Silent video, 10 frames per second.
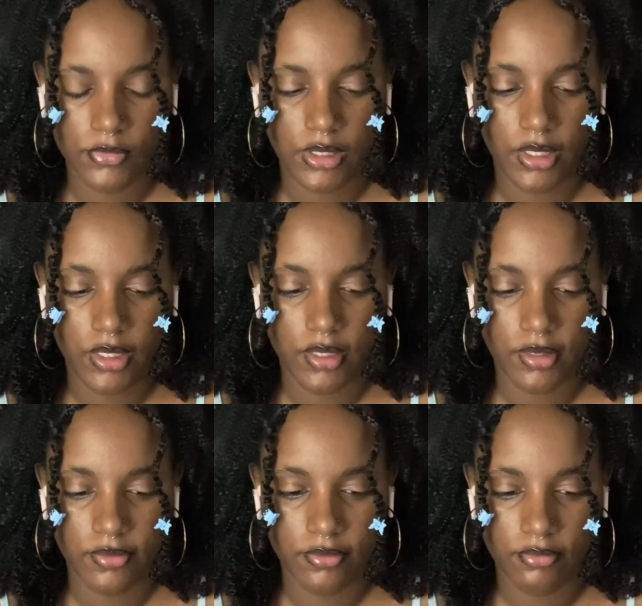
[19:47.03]

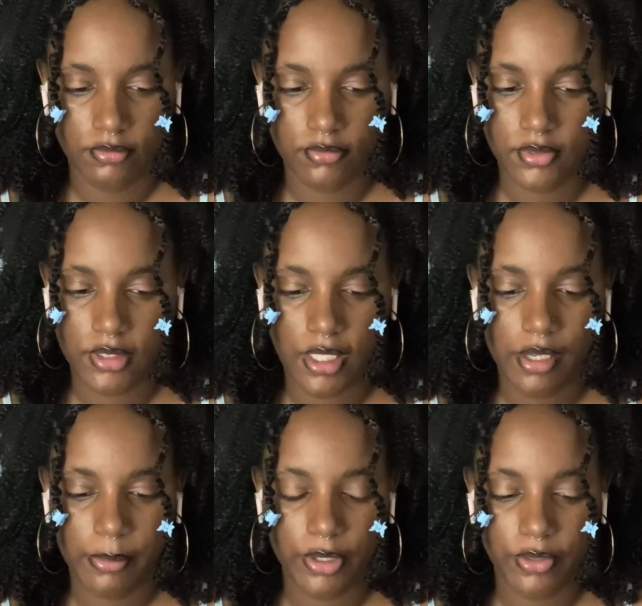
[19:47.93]
Yeah.
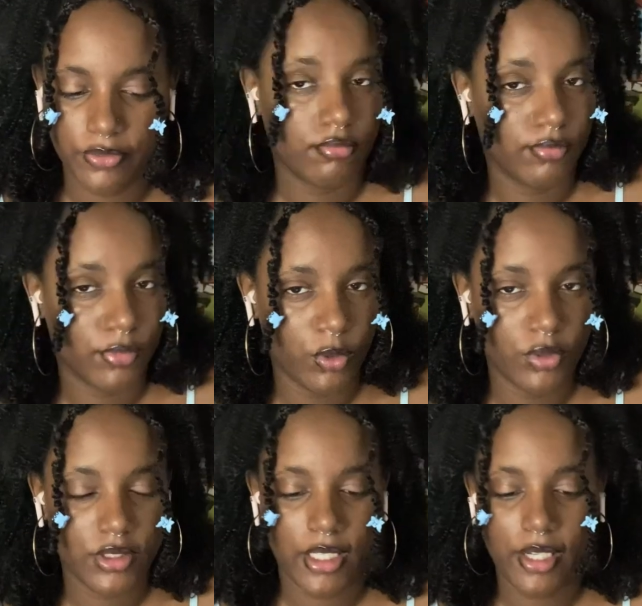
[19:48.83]
Childbirth do
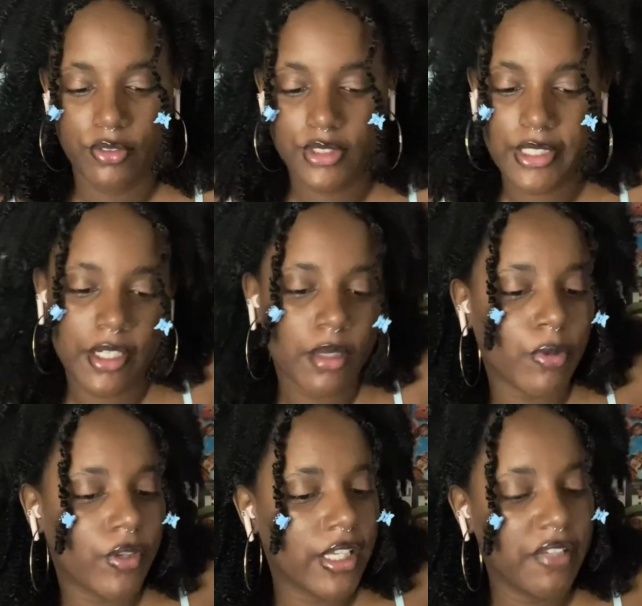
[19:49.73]
sound
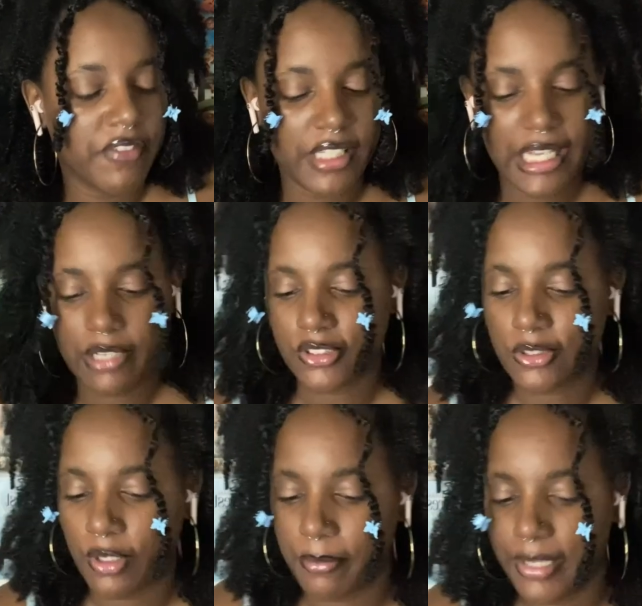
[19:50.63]
terrible even now,
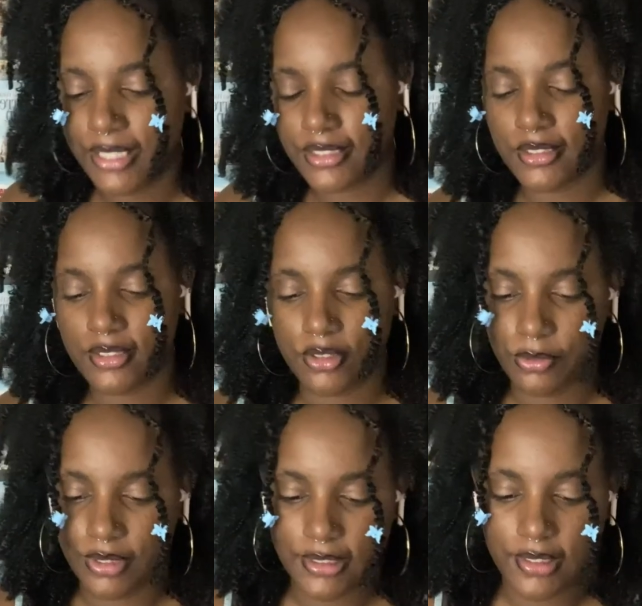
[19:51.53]
so imagine
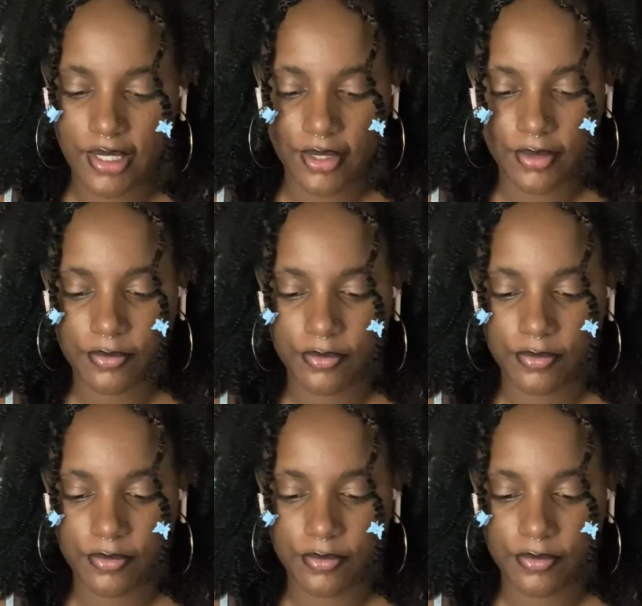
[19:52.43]
doing this time.